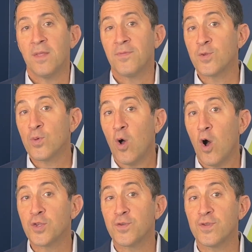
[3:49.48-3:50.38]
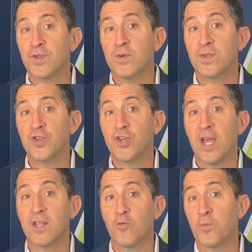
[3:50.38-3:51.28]
This will also reduce the
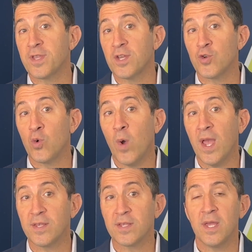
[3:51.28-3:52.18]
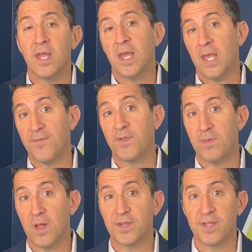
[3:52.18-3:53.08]
chance for potential waste if the
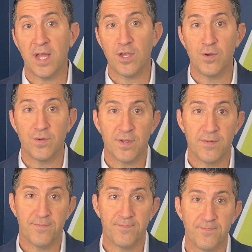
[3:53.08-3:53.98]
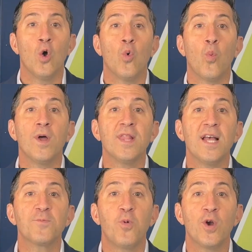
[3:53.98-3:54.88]
blood is not used. One
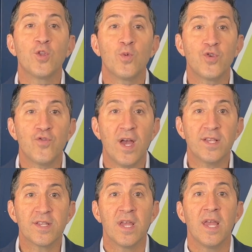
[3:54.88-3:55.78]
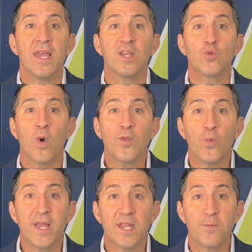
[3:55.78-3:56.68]
last point to address is whether
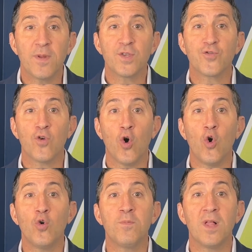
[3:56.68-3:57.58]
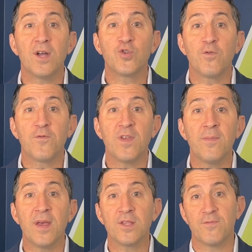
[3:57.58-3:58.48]
we can administer whole blood to
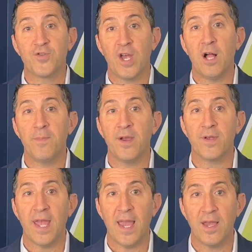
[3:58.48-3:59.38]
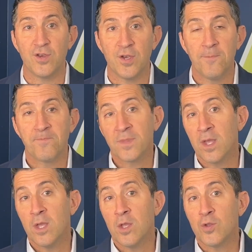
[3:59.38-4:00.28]
females of childbearing age
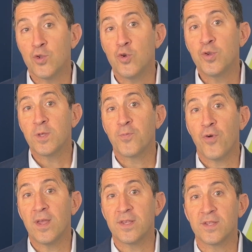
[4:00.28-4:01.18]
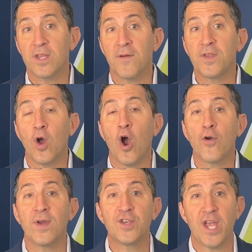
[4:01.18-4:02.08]
due the presence of the
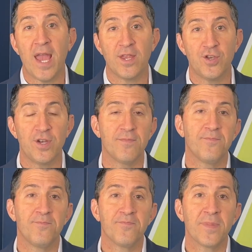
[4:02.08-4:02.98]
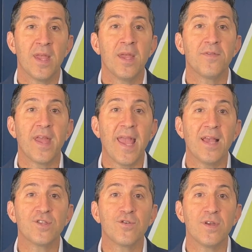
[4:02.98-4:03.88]
Rh antigen. The
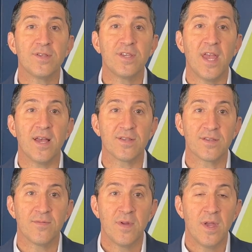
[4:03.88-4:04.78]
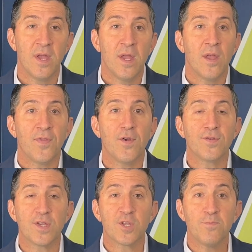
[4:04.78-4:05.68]
answer is yes. There is
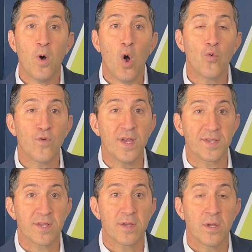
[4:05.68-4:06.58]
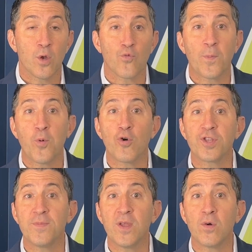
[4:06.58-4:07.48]
a small risk, reported
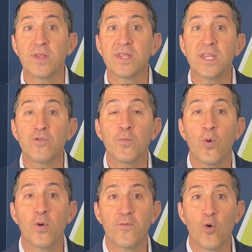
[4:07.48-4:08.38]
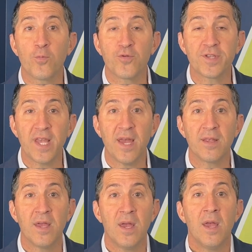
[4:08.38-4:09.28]
to be only 0.4%,
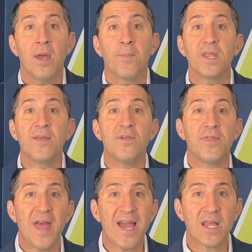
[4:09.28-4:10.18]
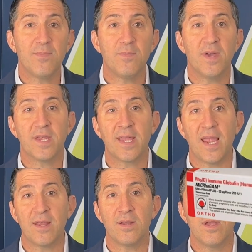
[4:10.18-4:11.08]
but even that can be
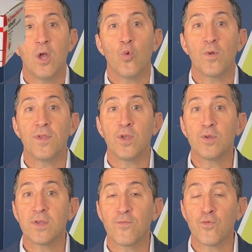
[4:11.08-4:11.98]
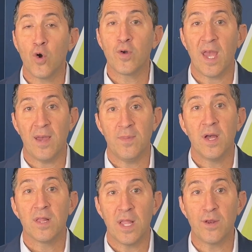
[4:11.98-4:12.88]
mitigated with the use of RhoGAM
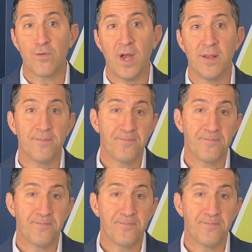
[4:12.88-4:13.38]
later on.